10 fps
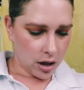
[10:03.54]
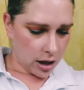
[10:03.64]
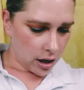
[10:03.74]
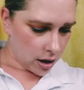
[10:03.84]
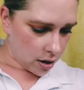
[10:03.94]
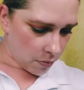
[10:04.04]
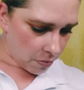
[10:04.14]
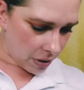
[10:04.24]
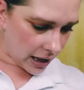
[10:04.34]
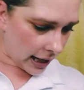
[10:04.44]

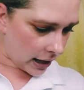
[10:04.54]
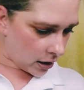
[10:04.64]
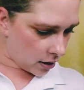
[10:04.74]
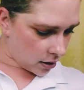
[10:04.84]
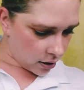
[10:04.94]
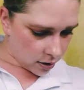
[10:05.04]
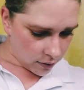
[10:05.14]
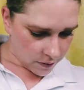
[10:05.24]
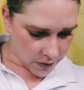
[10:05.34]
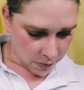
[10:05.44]
banana
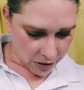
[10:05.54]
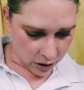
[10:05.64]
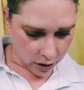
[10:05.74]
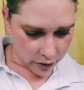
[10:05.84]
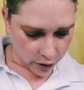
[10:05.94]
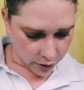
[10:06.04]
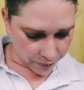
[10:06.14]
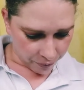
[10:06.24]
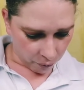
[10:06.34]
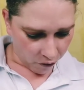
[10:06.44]
something or other,
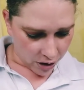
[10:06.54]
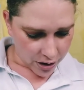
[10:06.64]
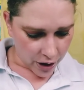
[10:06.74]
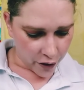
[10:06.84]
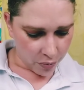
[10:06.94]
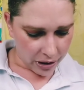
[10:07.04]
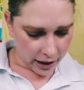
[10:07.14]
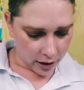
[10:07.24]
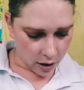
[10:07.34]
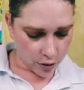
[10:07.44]
southern
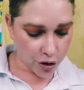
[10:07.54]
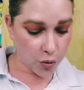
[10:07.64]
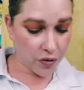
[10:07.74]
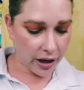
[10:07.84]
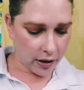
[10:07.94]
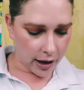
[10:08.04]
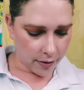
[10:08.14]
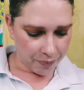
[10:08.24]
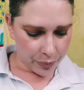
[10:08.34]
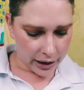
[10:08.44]
banana, or Suthera
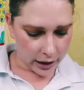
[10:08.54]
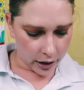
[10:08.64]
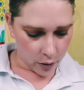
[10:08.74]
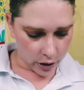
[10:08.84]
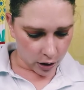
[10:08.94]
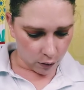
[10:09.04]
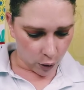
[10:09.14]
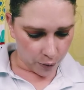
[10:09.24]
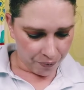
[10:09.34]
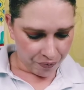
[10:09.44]
banana coconut
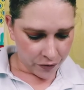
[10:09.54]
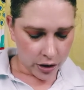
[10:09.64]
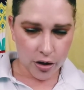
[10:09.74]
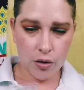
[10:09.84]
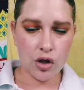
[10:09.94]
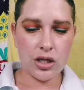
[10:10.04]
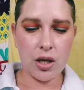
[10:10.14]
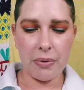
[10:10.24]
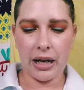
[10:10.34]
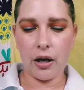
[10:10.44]
roll. So it's just a
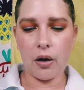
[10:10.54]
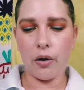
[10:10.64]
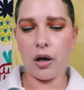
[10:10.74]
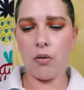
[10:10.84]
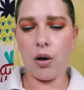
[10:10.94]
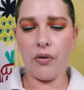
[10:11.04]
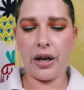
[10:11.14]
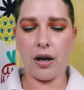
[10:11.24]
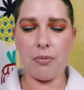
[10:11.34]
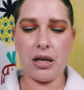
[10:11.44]
banana coconut roll. They
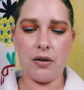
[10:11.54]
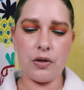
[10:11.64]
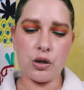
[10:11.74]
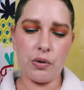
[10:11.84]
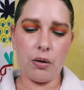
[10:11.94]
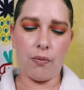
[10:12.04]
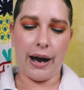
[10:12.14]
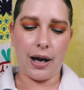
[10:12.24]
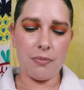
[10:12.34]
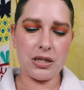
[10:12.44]
come individually
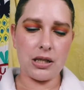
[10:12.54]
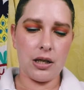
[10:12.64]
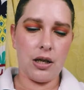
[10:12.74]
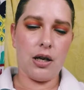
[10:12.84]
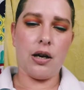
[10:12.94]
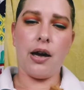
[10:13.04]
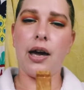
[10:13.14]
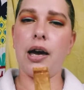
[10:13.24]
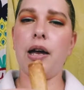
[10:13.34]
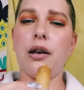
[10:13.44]
wrapped
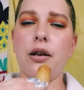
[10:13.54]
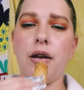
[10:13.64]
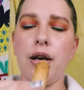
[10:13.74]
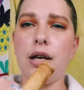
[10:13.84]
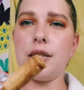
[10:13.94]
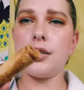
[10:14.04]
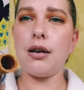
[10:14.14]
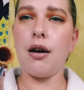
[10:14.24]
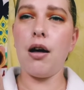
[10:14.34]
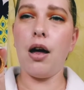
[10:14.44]
and it's
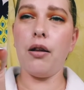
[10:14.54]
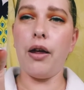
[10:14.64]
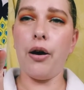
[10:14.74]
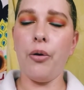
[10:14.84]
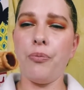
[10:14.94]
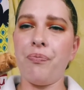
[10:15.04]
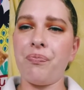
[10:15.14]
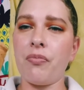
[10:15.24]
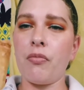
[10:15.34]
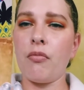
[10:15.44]
hollow.
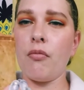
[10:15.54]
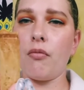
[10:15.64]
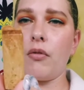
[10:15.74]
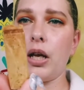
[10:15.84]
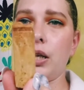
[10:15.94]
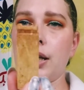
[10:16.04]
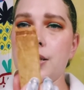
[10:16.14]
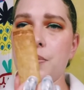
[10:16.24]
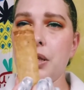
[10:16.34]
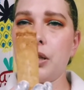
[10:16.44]
And
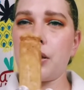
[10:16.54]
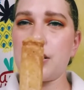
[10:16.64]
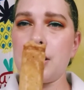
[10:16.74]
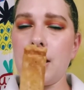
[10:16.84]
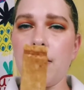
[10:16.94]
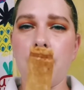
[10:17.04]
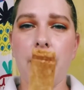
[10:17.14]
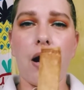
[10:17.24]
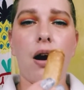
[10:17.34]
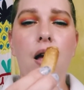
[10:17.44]
that's what it looks like
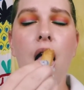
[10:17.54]
there.